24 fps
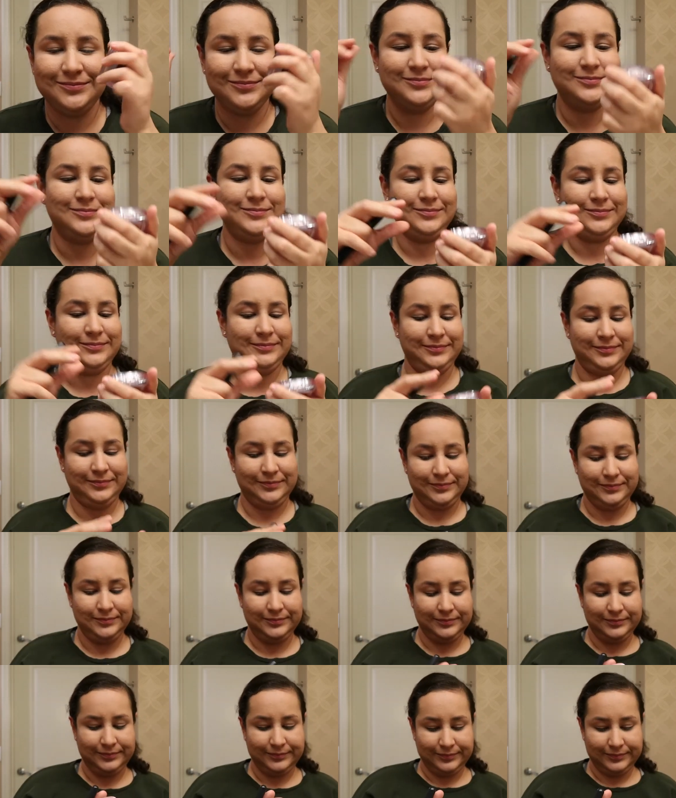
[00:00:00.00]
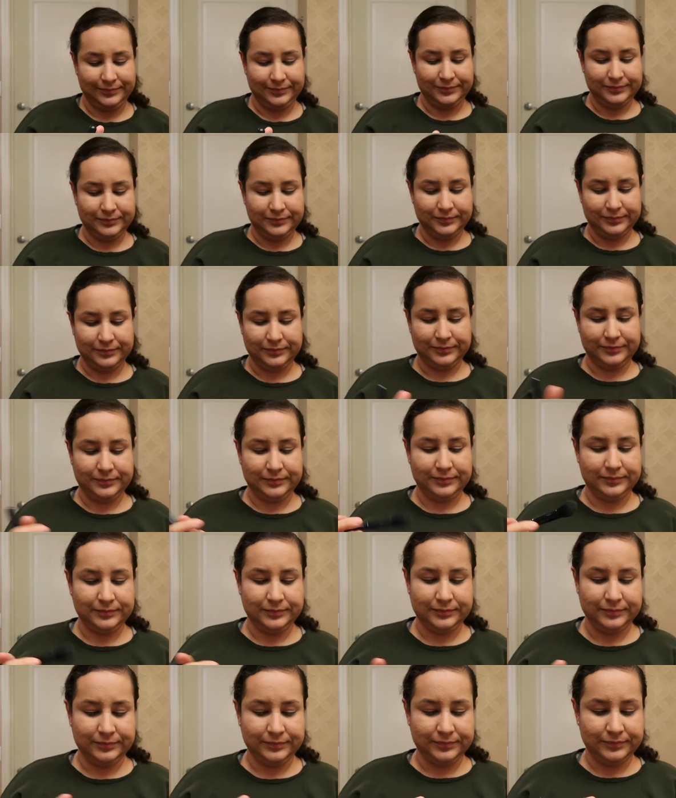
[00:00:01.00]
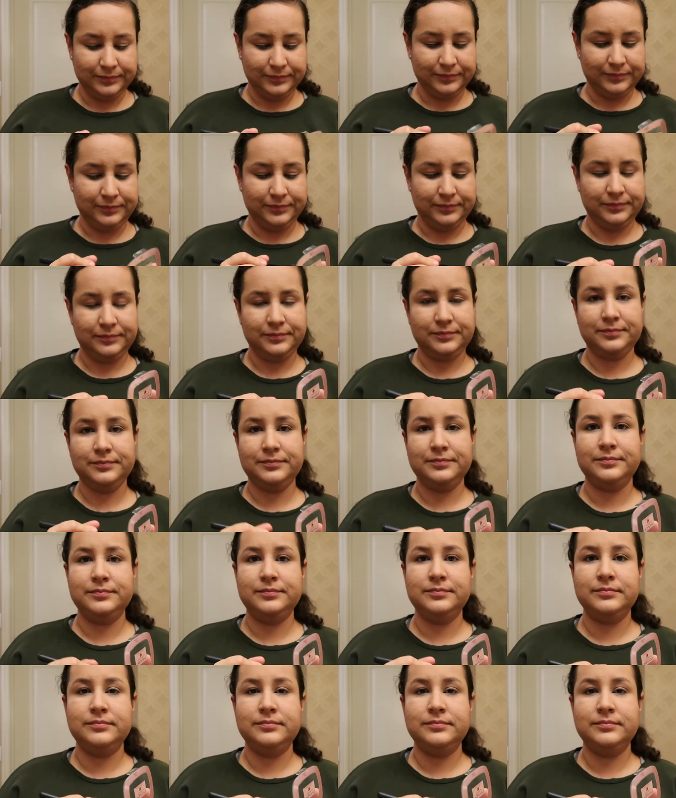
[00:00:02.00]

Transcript: No one is speaking in this clip.